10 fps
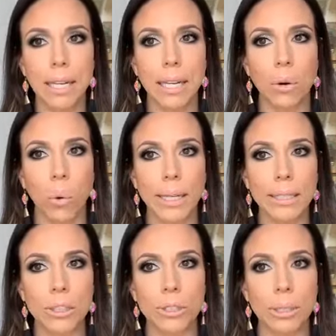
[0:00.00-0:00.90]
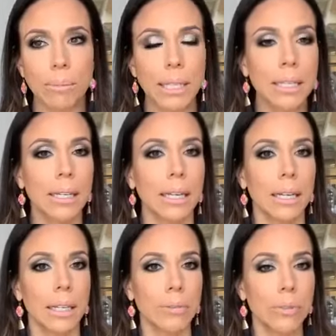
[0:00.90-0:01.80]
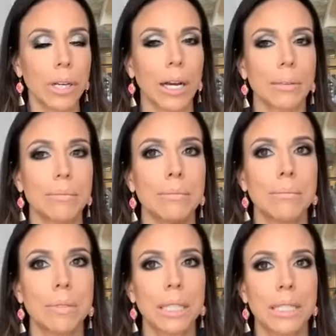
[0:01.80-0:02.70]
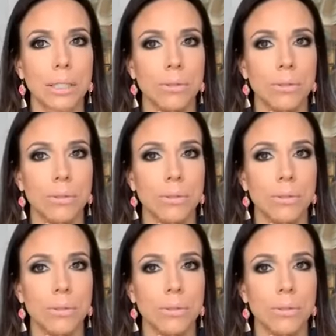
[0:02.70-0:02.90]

coins or something. It's a